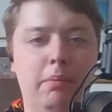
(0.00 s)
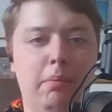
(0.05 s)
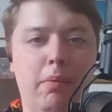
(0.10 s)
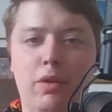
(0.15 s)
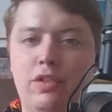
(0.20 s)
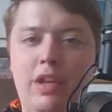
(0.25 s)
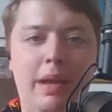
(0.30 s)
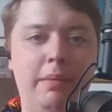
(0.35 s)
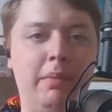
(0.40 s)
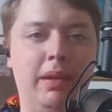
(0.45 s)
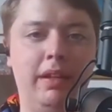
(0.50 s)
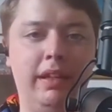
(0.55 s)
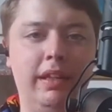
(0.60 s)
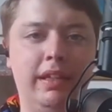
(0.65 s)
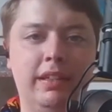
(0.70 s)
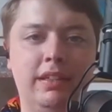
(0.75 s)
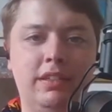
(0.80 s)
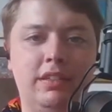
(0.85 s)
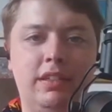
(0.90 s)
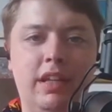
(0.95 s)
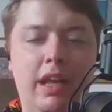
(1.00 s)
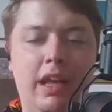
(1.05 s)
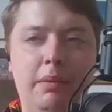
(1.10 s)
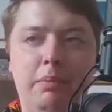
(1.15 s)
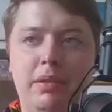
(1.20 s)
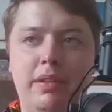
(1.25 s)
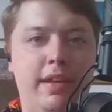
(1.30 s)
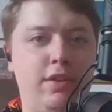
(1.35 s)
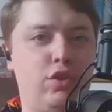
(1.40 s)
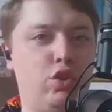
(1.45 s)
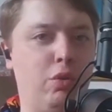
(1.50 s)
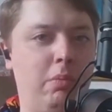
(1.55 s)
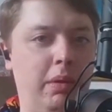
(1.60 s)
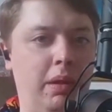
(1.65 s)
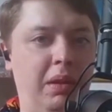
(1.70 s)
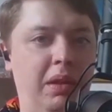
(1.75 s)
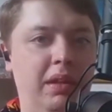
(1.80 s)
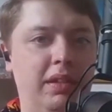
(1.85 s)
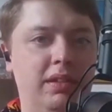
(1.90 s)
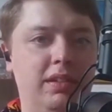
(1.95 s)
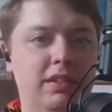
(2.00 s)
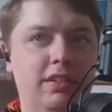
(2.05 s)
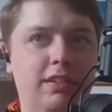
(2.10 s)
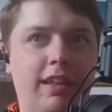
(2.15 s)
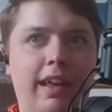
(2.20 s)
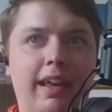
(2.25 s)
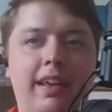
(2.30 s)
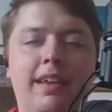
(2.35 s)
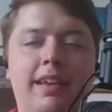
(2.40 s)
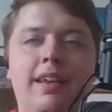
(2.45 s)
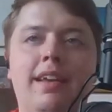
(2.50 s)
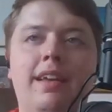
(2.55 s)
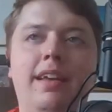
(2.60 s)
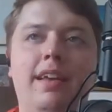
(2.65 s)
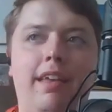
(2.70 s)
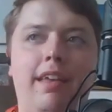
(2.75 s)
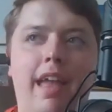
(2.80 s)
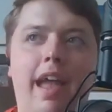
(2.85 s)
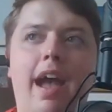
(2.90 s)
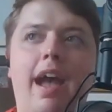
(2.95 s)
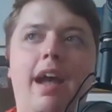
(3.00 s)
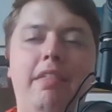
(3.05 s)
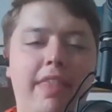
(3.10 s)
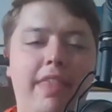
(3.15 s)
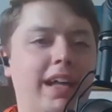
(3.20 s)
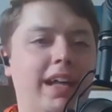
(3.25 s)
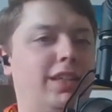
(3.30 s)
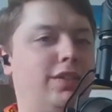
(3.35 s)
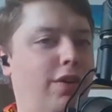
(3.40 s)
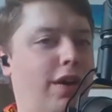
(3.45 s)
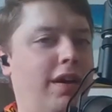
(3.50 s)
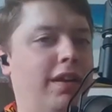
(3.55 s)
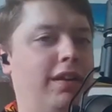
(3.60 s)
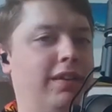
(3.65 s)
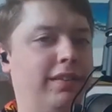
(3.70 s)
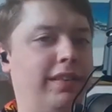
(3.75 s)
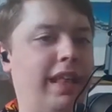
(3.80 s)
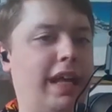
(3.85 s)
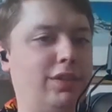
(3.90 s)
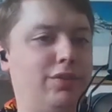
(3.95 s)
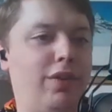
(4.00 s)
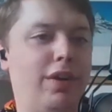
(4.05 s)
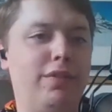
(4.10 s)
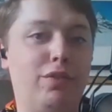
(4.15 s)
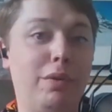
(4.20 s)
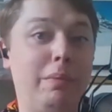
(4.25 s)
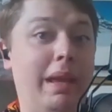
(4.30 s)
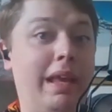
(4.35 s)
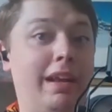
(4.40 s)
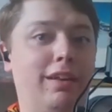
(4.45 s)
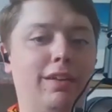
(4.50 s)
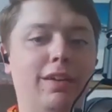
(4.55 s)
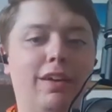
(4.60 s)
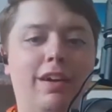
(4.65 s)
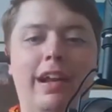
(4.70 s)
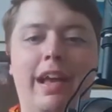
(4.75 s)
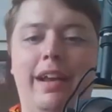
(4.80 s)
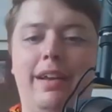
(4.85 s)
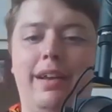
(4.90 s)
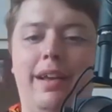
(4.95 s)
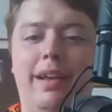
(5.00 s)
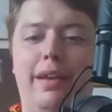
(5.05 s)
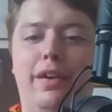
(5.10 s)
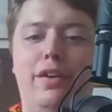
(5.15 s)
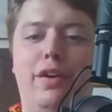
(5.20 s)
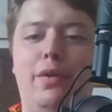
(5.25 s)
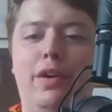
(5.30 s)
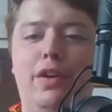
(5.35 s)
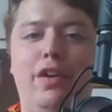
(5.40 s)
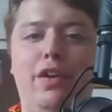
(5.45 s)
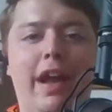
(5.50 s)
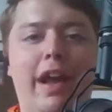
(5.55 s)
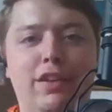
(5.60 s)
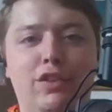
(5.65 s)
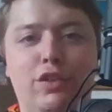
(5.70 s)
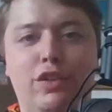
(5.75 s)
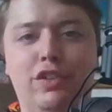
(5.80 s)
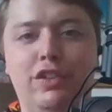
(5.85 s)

multi-millions and potential billions like yeah, that's fun. That's fun for me to learn. I, I don't know what you guys